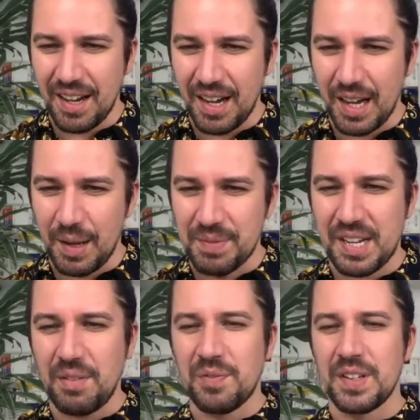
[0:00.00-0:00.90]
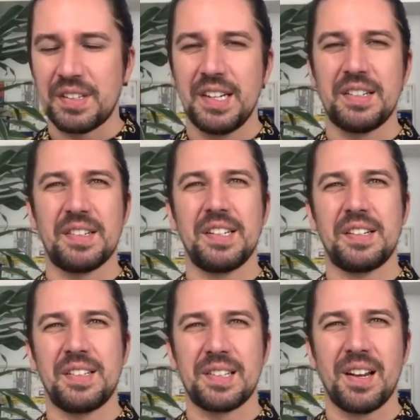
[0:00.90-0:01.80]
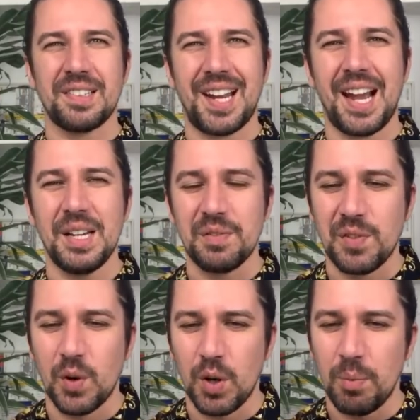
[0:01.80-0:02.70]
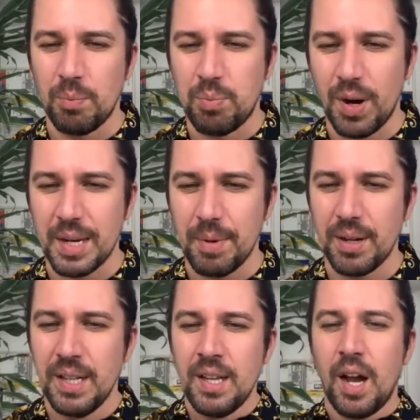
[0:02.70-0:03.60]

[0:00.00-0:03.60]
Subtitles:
10 for the season, 6 in his last 8 for Buemo.